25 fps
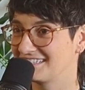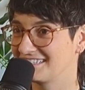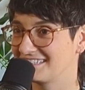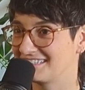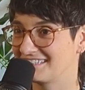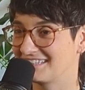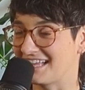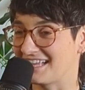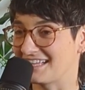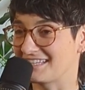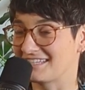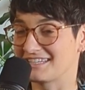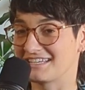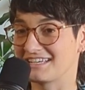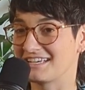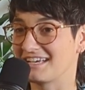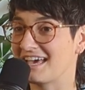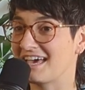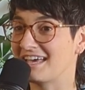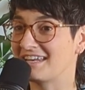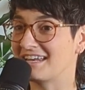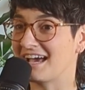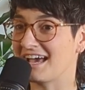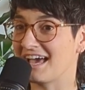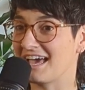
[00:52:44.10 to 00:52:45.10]
That's
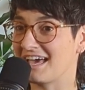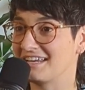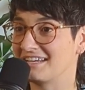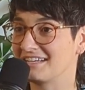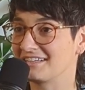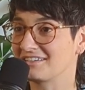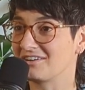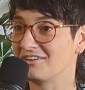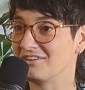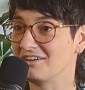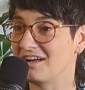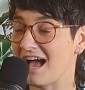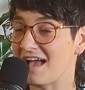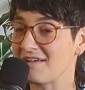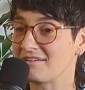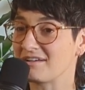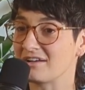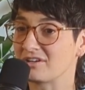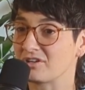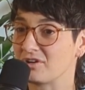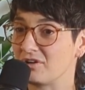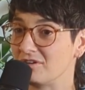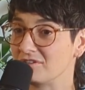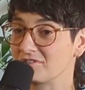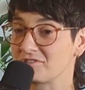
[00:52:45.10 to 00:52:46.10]

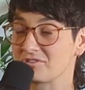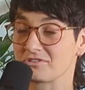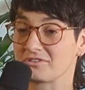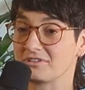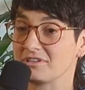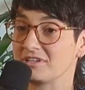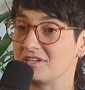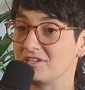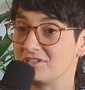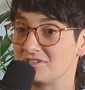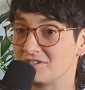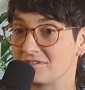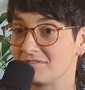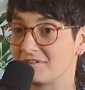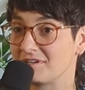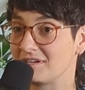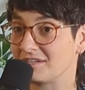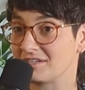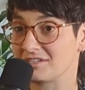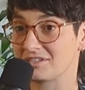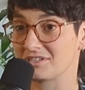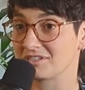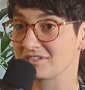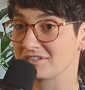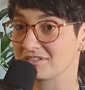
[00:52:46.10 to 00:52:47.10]
culturally
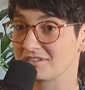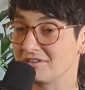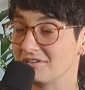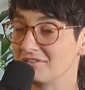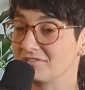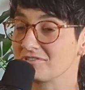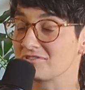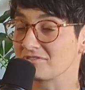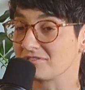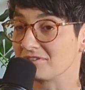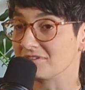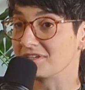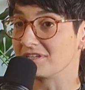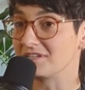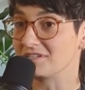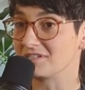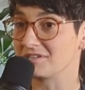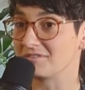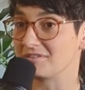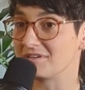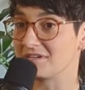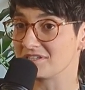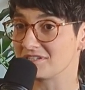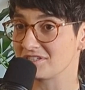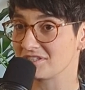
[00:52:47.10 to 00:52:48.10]
Jewish,
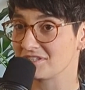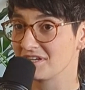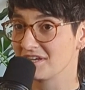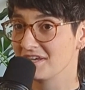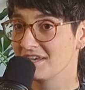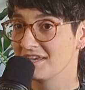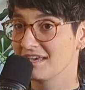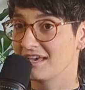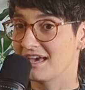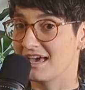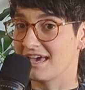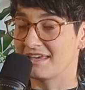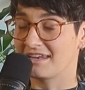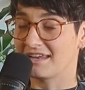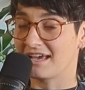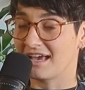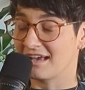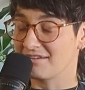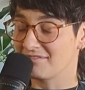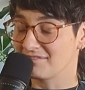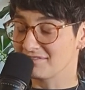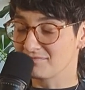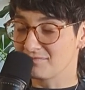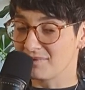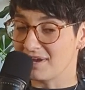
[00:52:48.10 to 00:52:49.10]
and
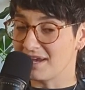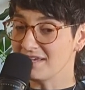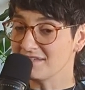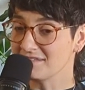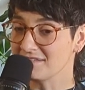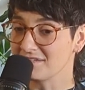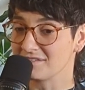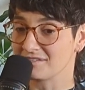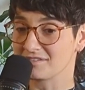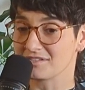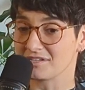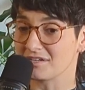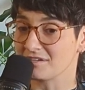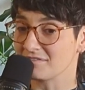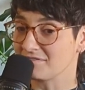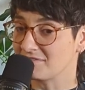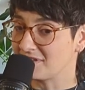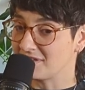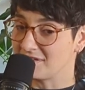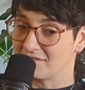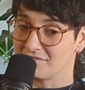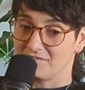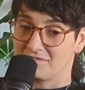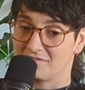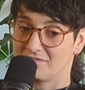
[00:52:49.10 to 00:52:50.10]
I was raised
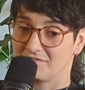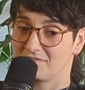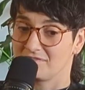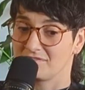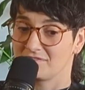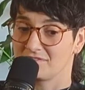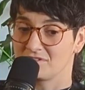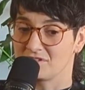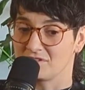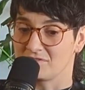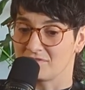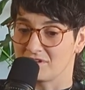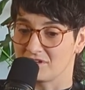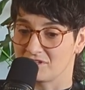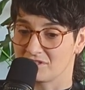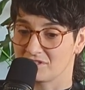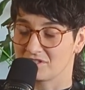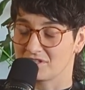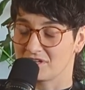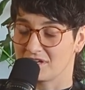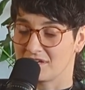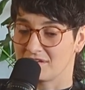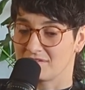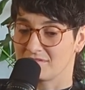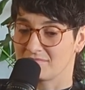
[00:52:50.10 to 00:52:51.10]
conservative
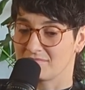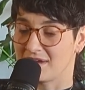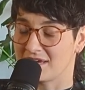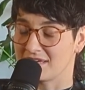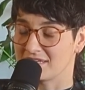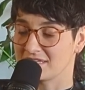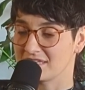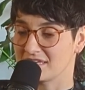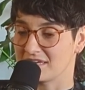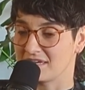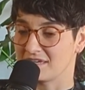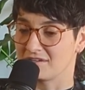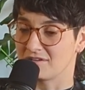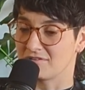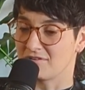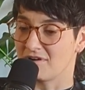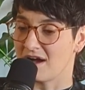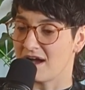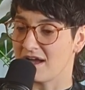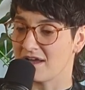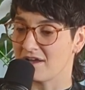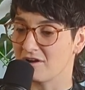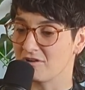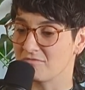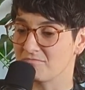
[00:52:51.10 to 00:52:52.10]
Jewish in
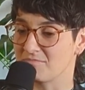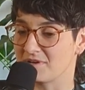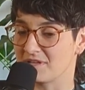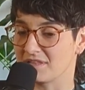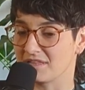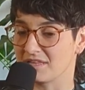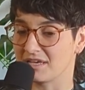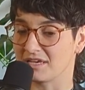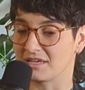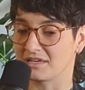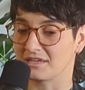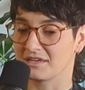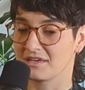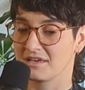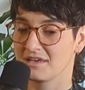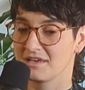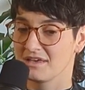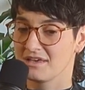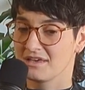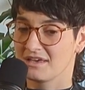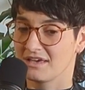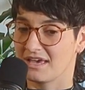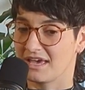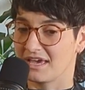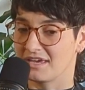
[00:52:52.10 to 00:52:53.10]
Ohio, but like
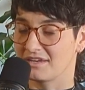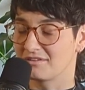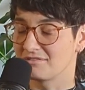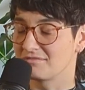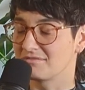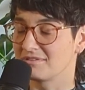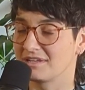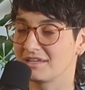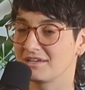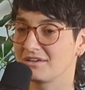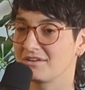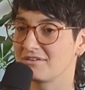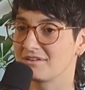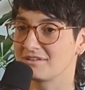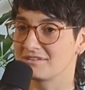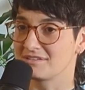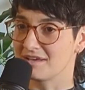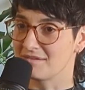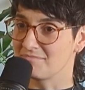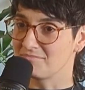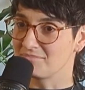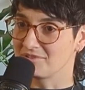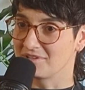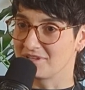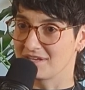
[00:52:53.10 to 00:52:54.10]
I don't really go to
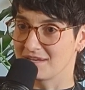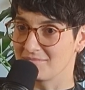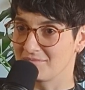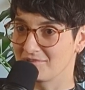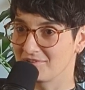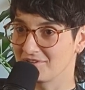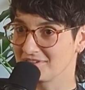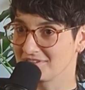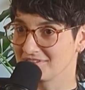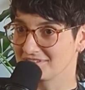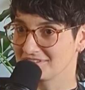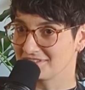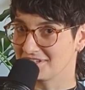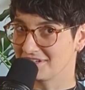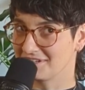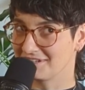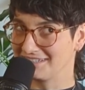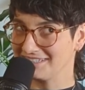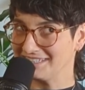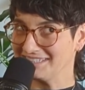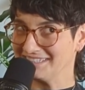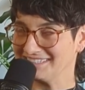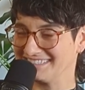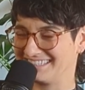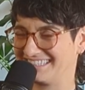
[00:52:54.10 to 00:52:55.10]
temple anymore.
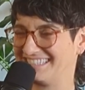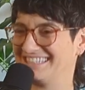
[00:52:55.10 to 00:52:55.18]
Sorry.